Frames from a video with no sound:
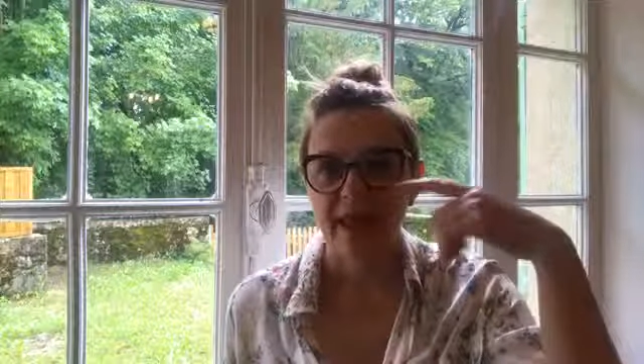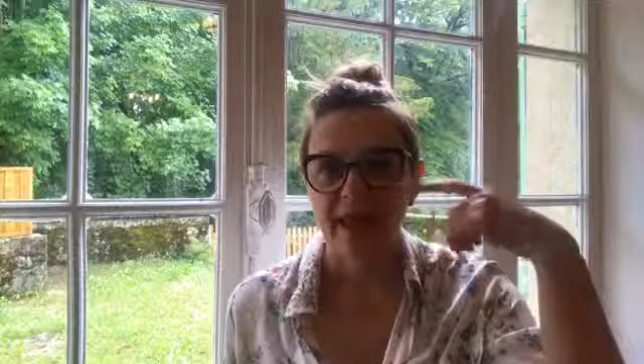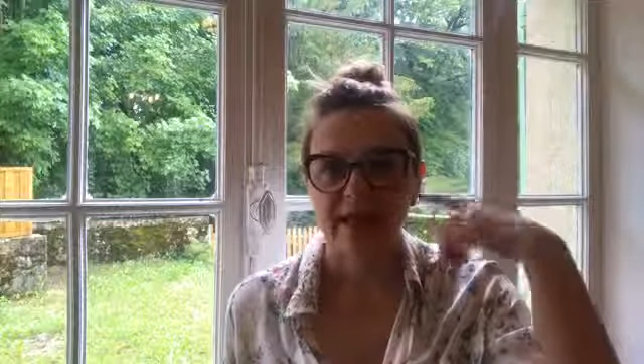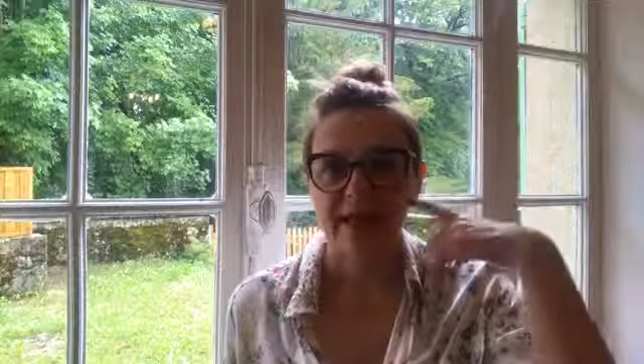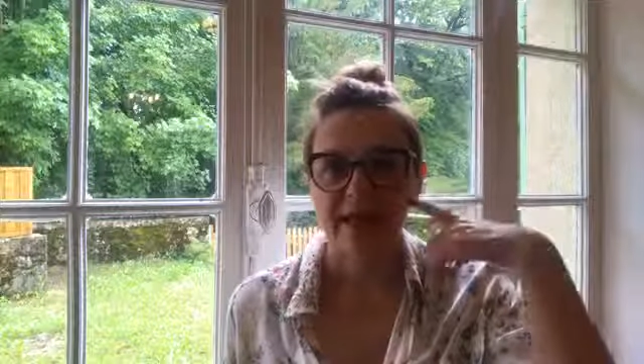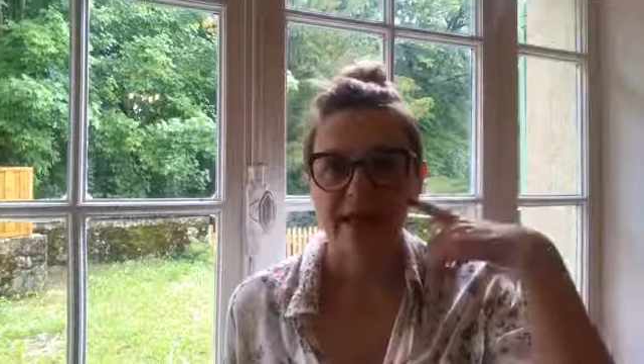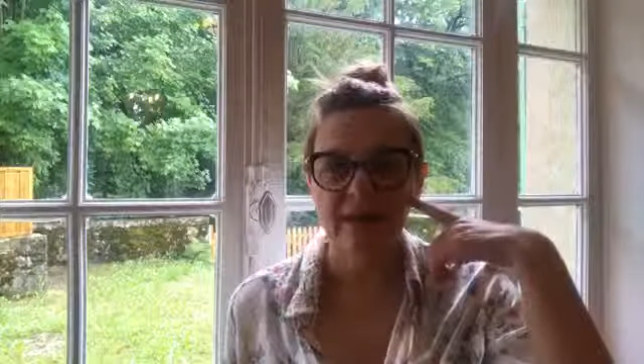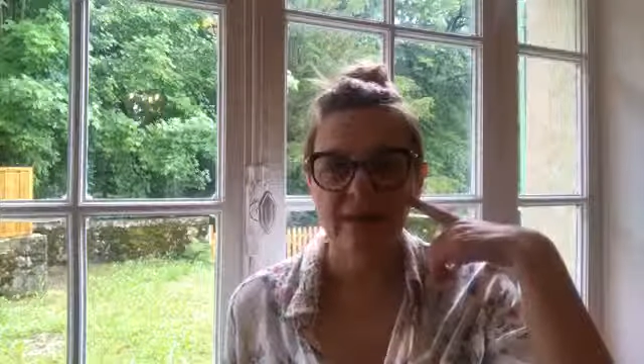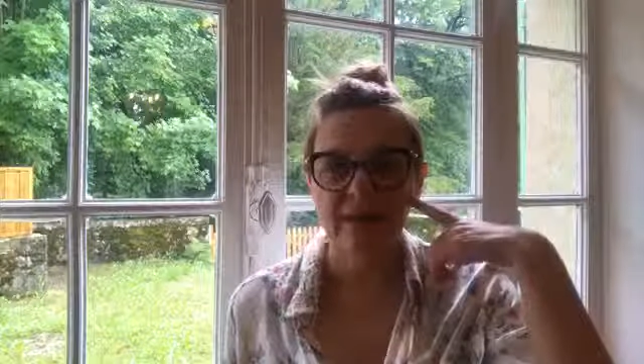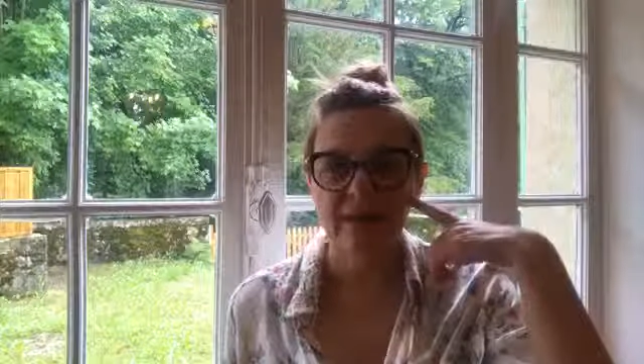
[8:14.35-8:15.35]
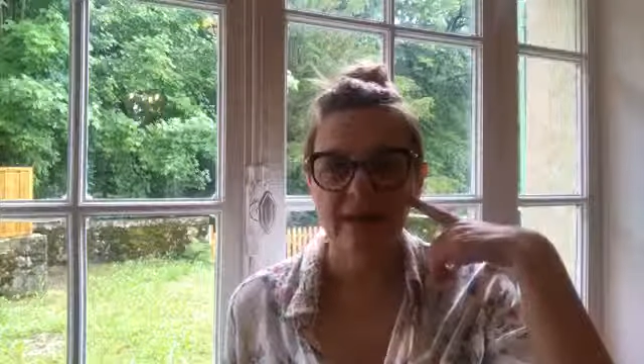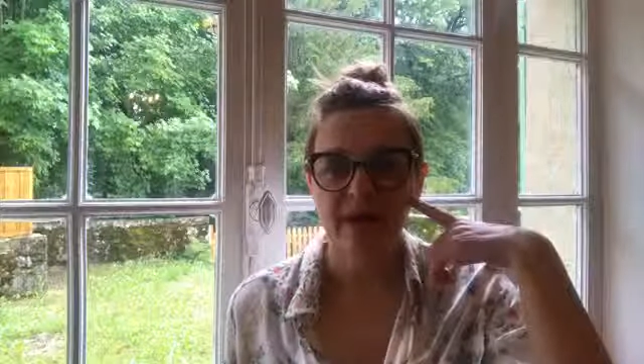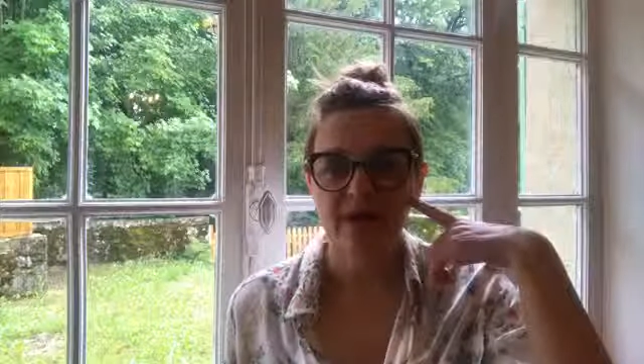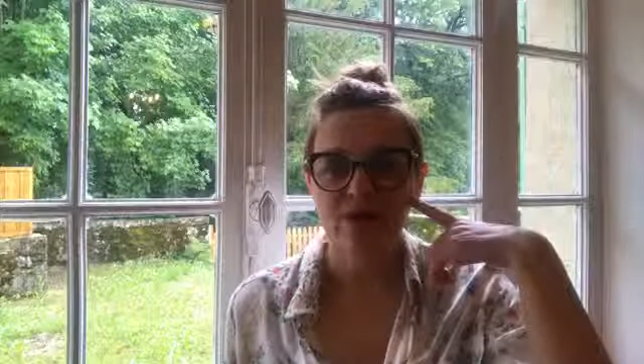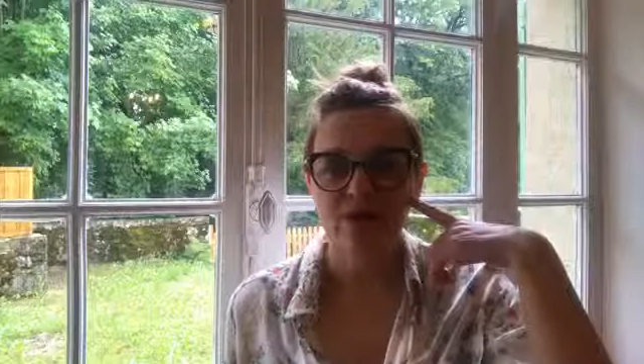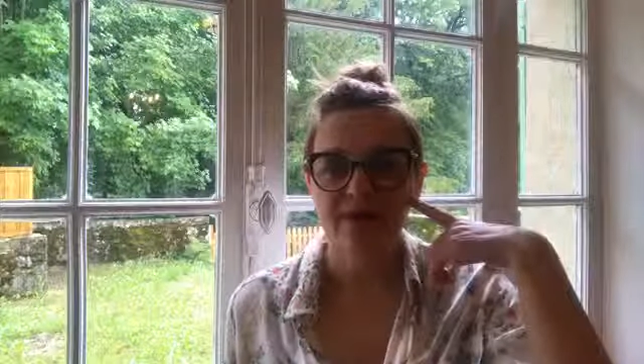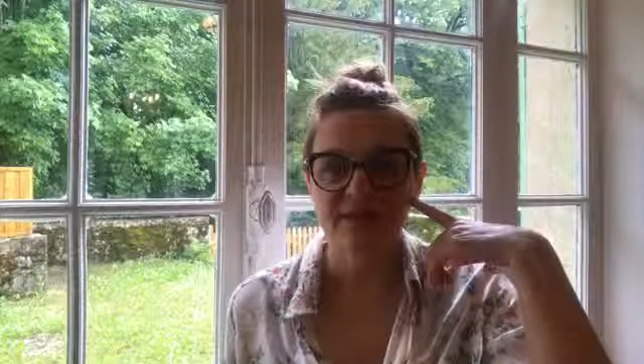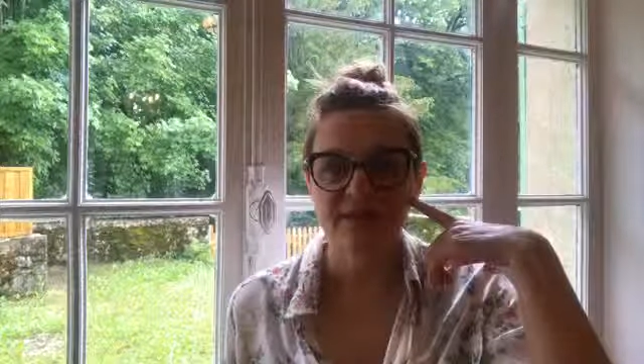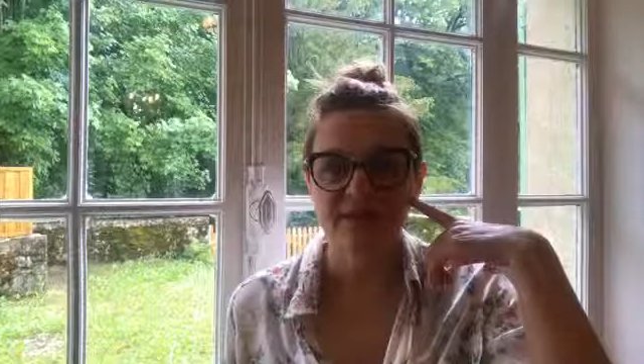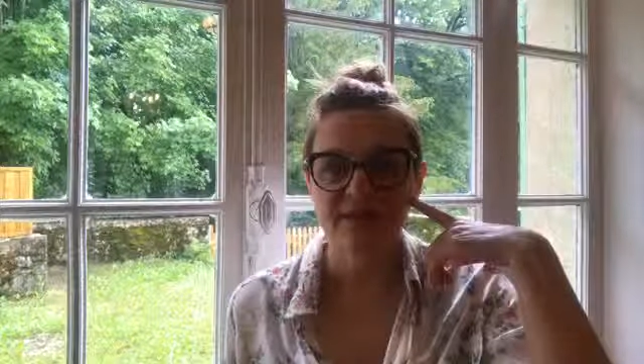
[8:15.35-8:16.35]
and I
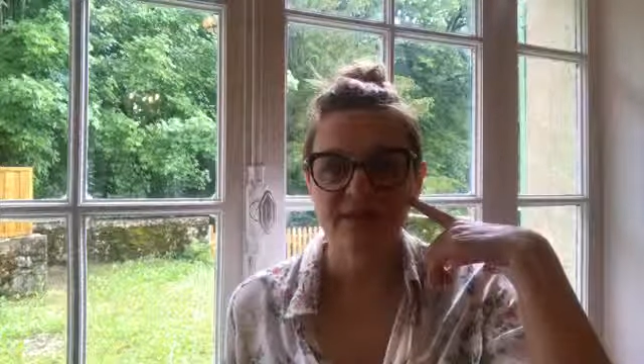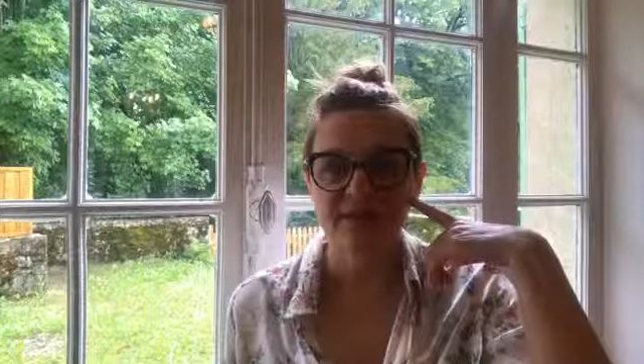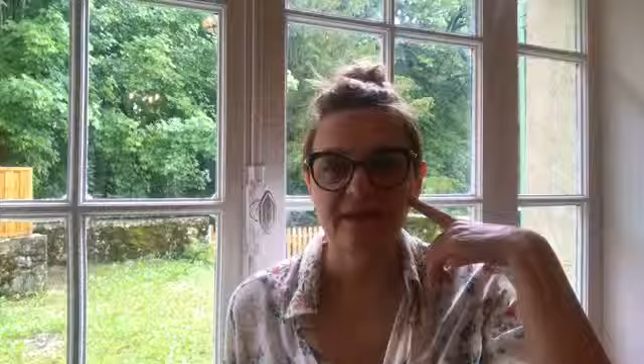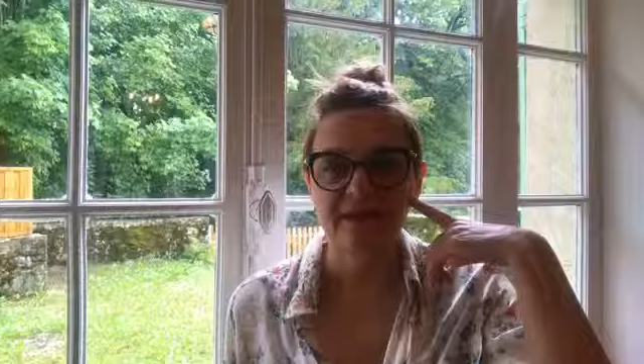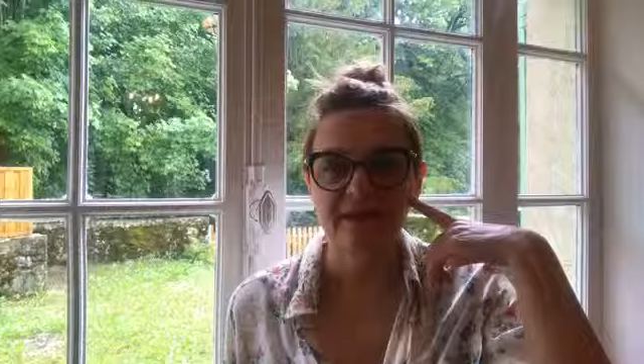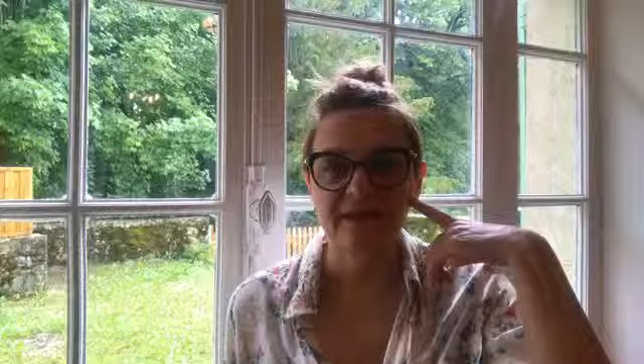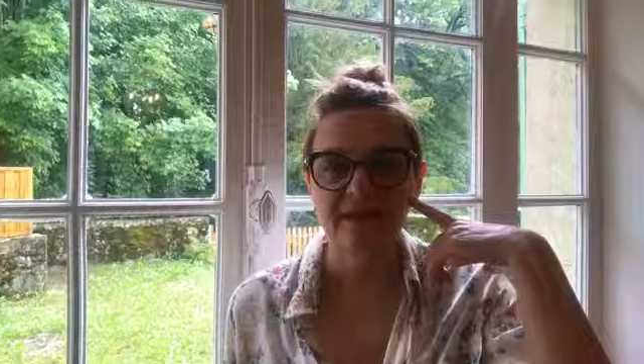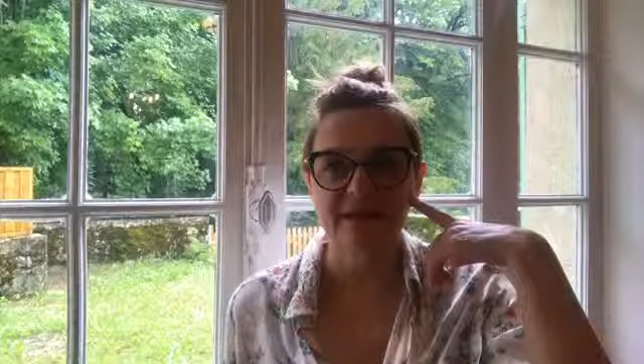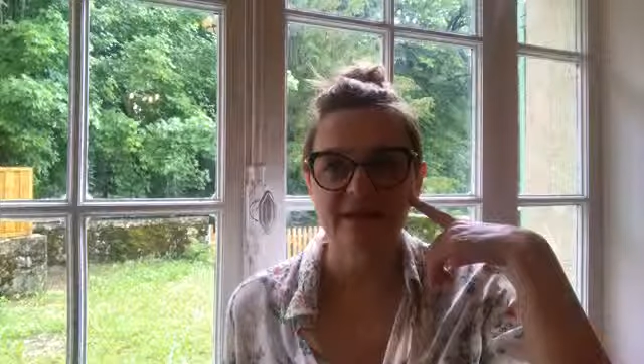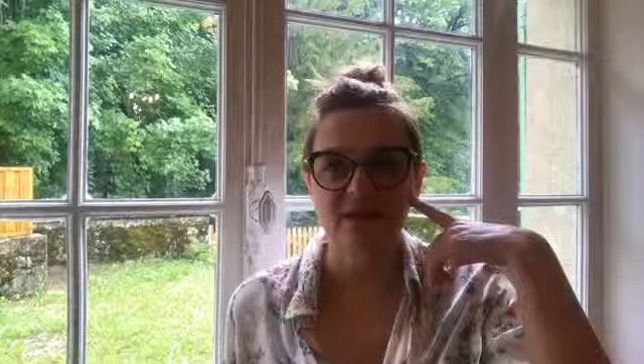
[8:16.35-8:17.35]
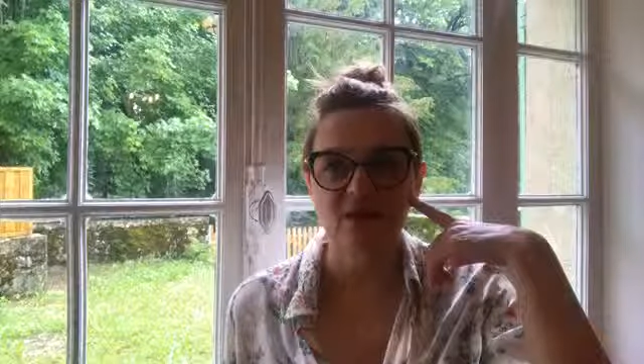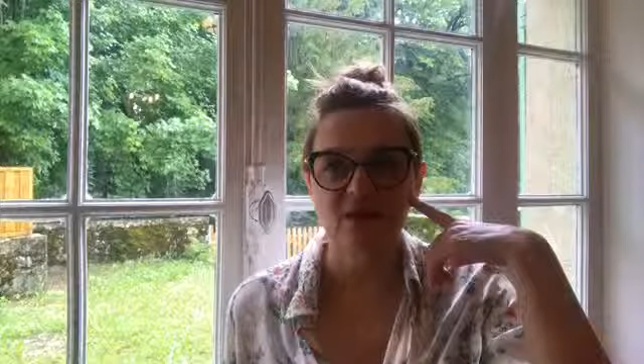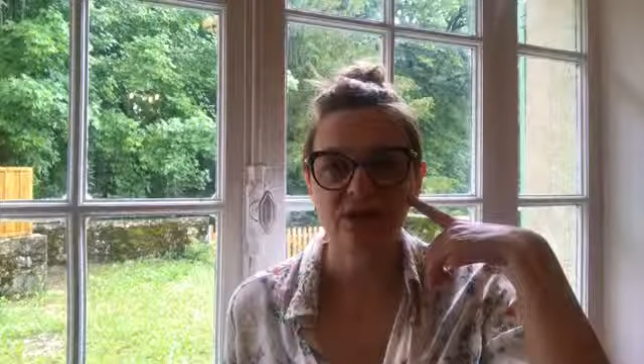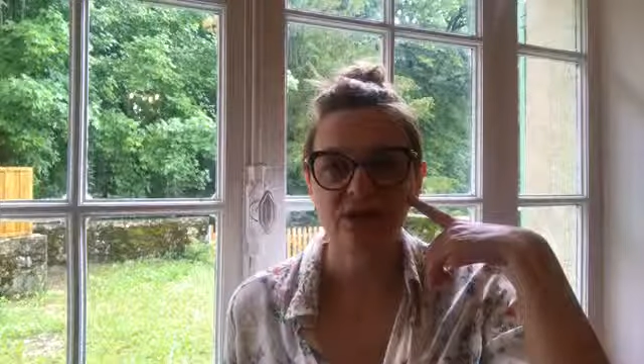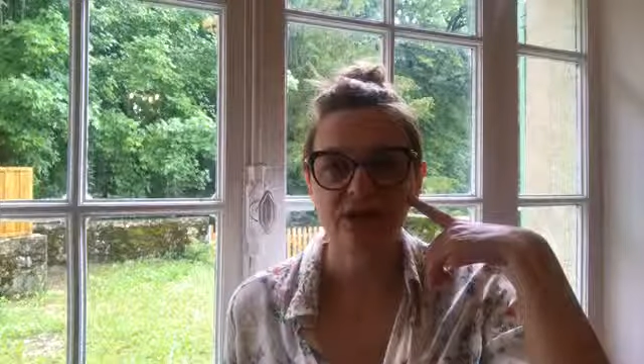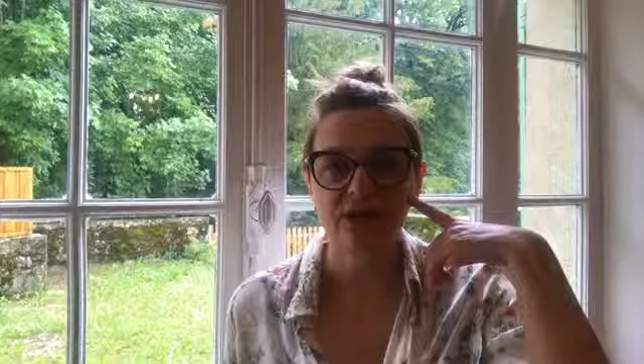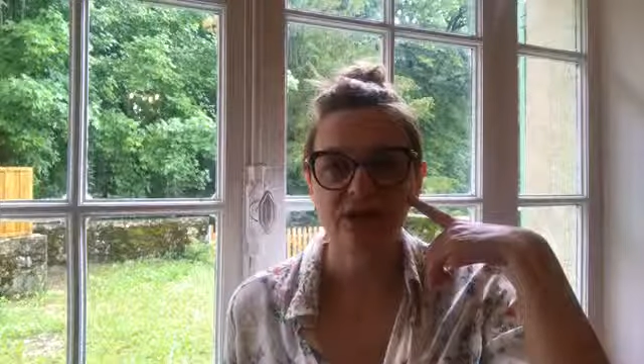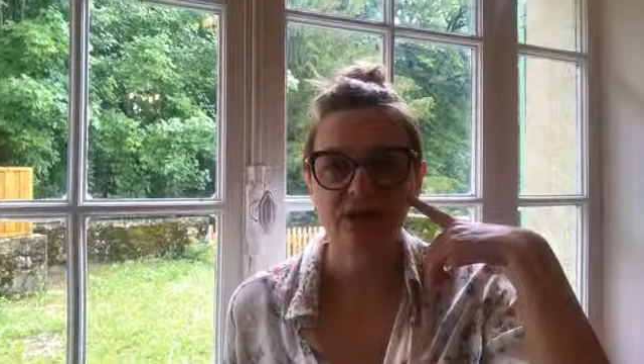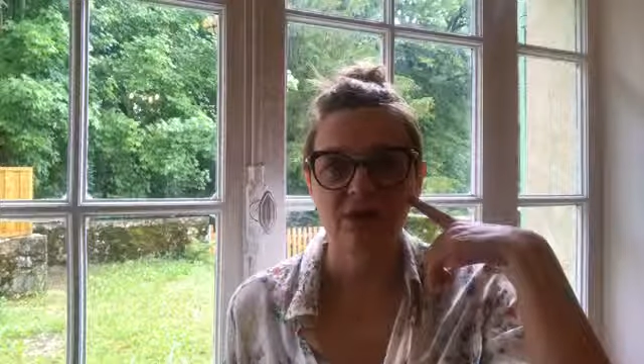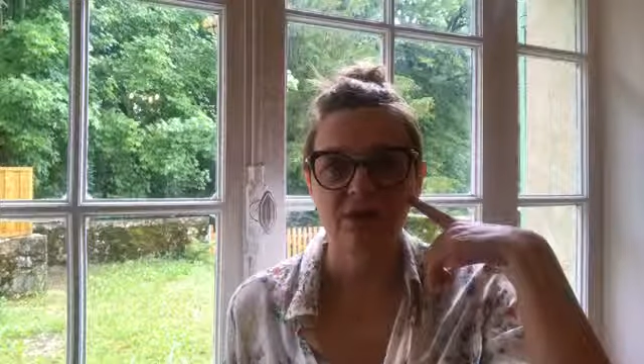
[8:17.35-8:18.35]
just think that it is
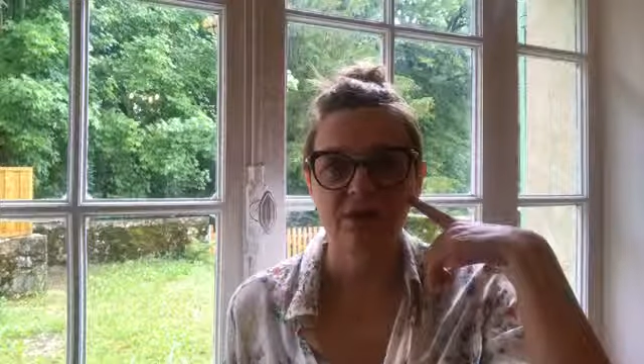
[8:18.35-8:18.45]
only